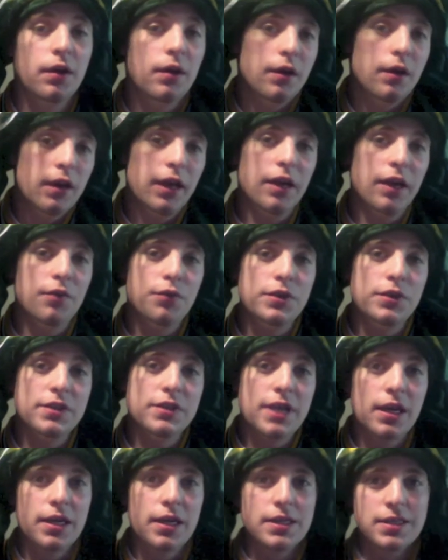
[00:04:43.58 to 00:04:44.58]
And if he's
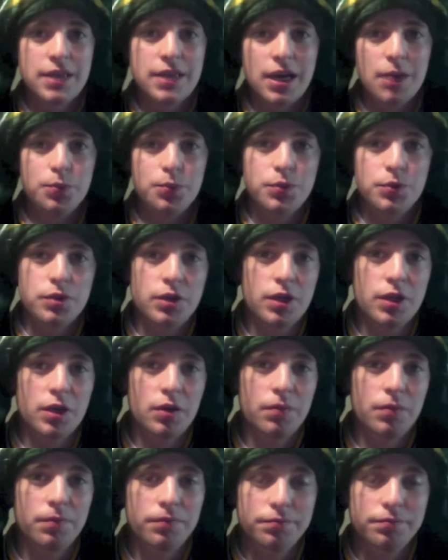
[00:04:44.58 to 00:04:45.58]
taking snaps, you
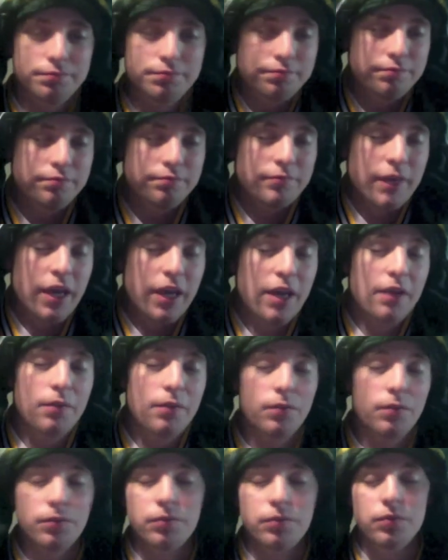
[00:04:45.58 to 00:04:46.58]
know, hey,
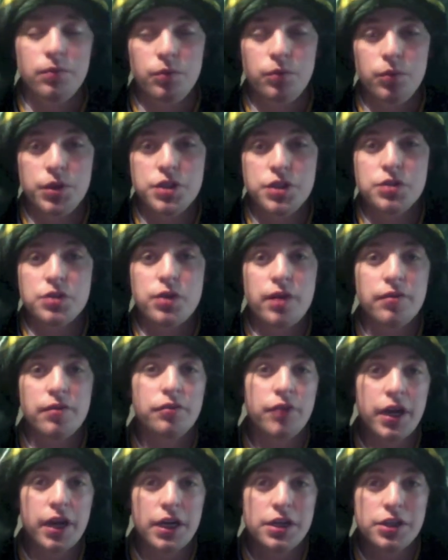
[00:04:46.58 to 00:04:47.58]
we do have a
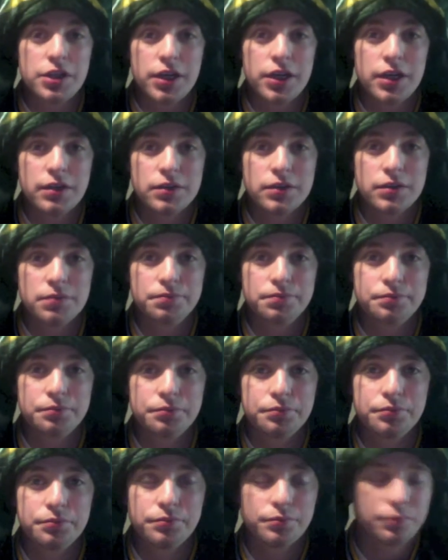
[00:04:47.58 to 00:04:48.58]
fighting chance.
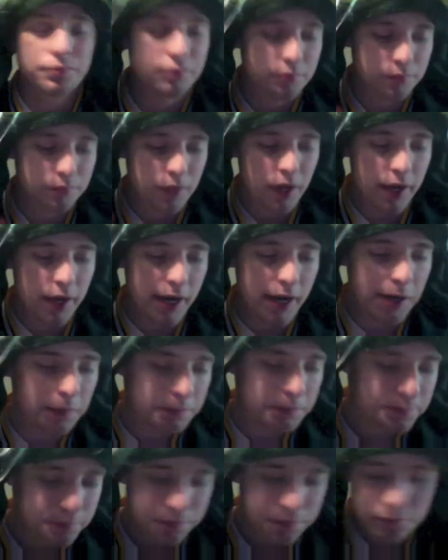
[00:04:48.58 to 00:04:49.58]
Now,
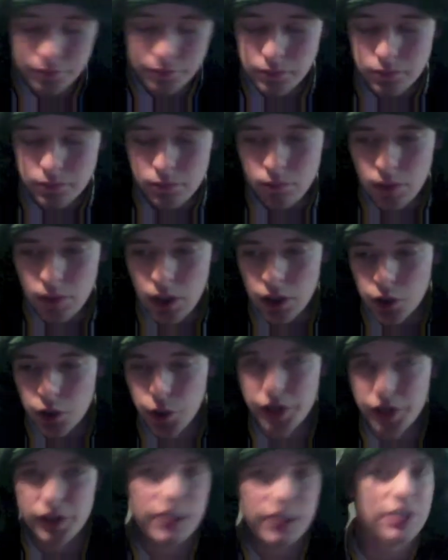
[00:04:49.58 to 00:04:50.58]

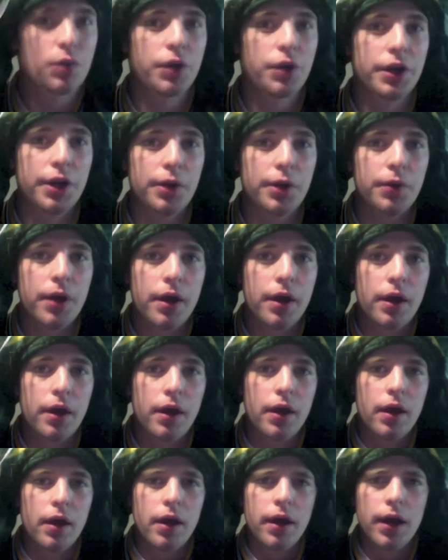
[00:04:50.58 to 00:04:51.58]
quick things I want to note.
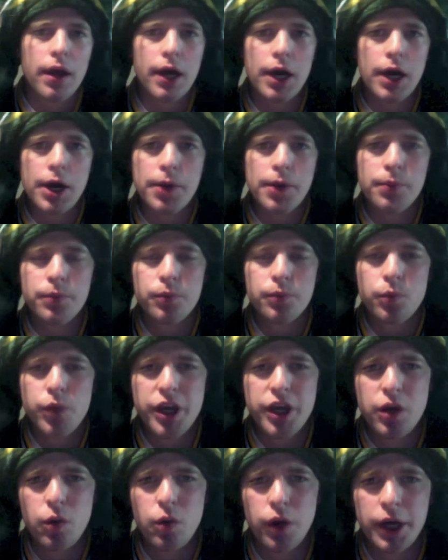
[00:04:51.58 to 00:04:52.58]

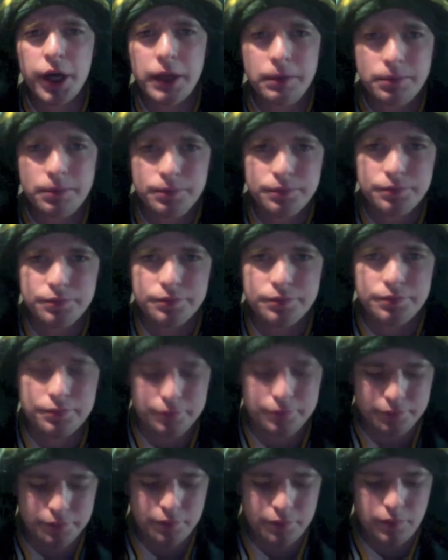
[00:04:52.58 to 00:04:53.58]
Week one.
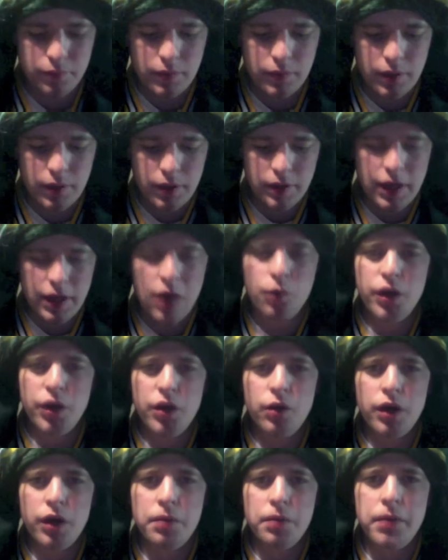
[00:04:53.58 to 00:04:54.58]
That week
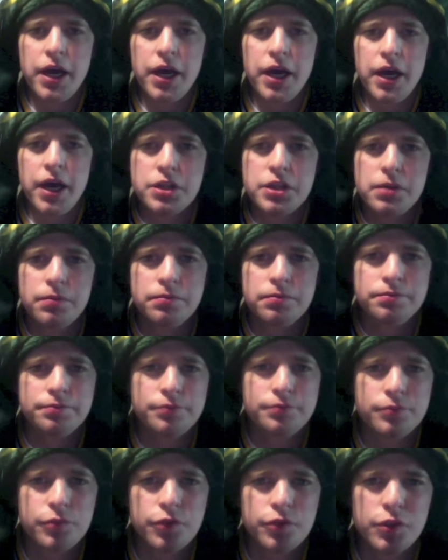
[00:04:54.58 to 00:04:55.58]
one matchup.
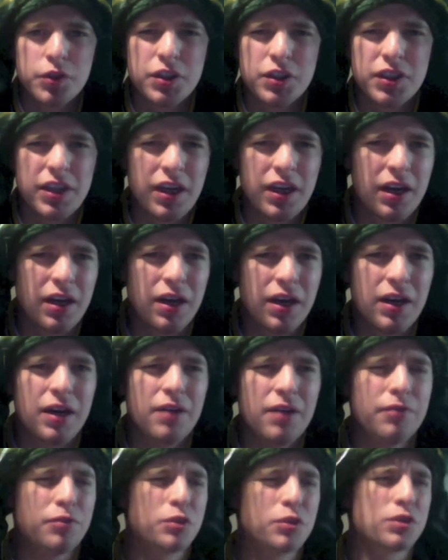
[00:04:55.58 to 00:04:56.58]
First
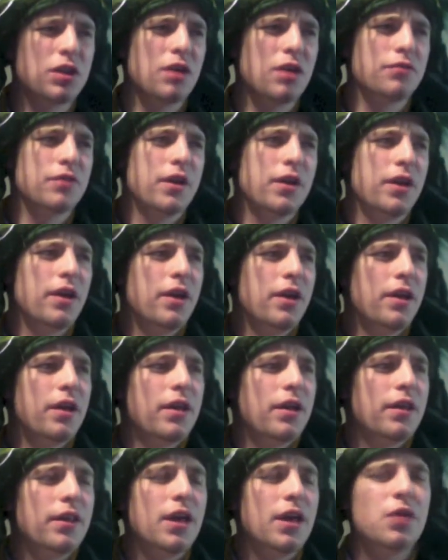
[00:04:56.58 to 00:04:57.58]
off,
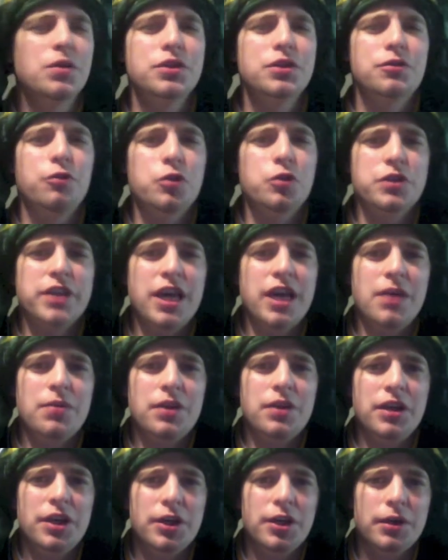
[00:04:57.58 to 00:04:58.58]
that was the first game of the
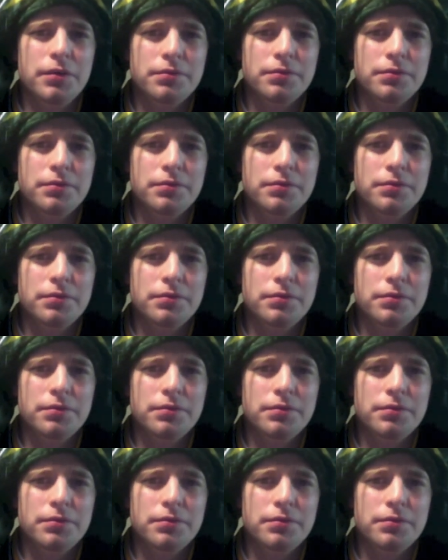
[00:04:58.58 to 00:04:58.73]
year.